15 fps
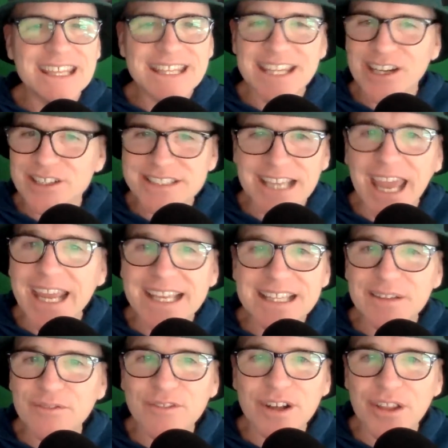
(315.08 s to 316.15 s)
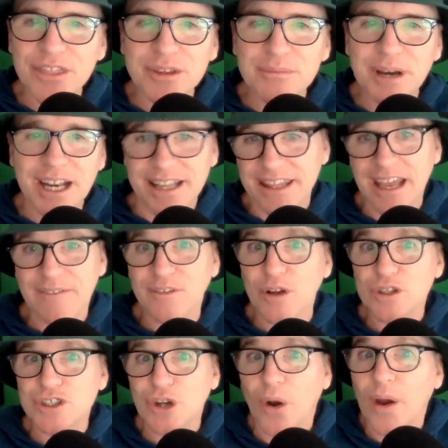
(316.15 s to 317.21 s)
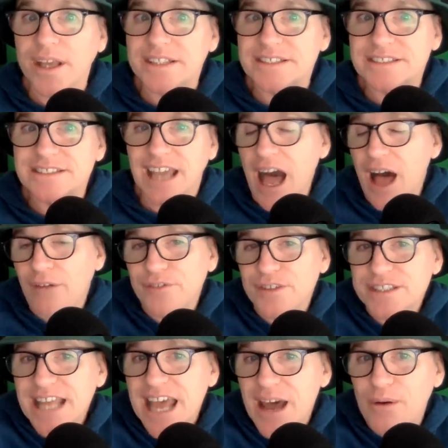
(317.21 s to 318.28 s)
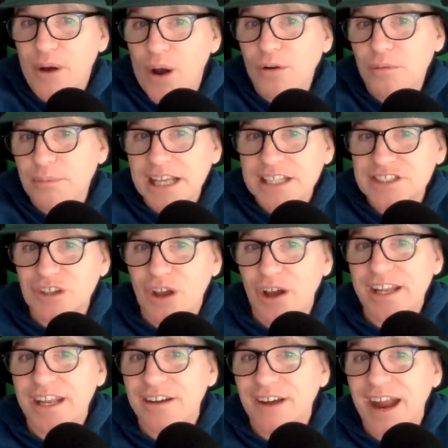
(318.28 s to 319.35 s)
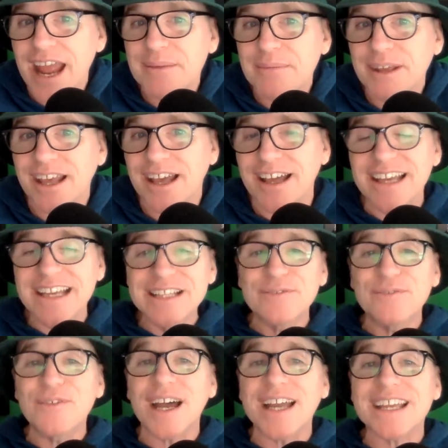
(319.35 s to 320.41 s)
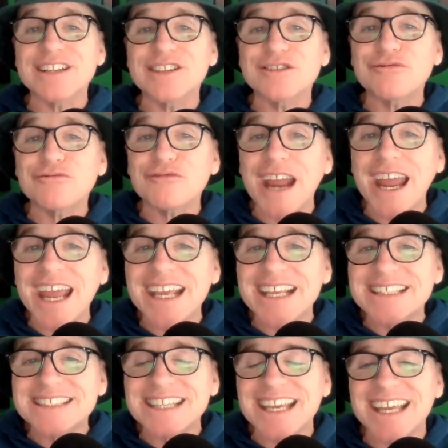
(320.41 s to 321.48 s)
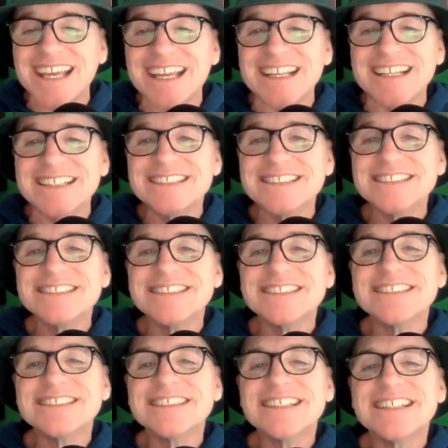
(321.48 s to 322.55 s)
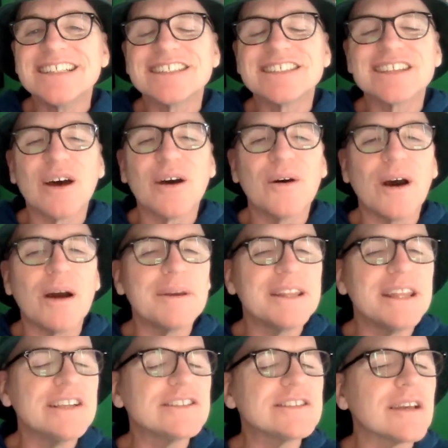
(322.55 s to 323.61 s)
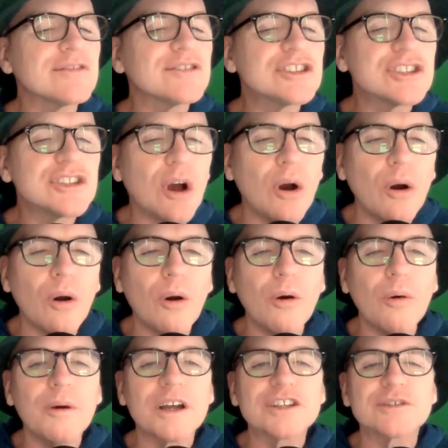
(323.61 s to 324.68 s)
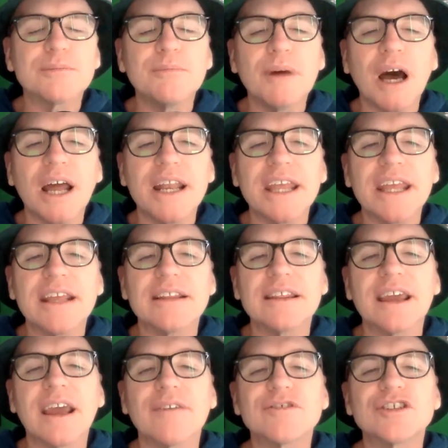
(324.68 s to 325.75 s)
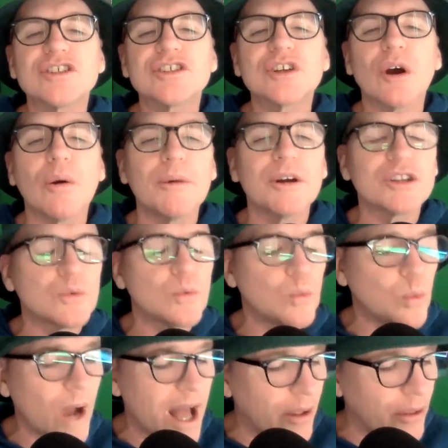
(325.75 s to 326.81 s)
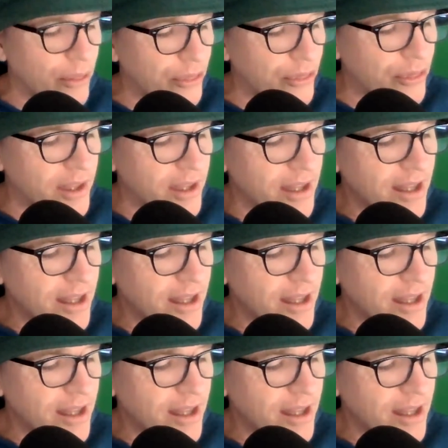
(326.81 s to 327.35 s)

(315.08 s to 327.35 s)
they're taking the filthy money. They have no choice. Golf is now owned by Saudi Arabia. It's fucking crazy. So, I mean, they just have so much money. They have so much wealth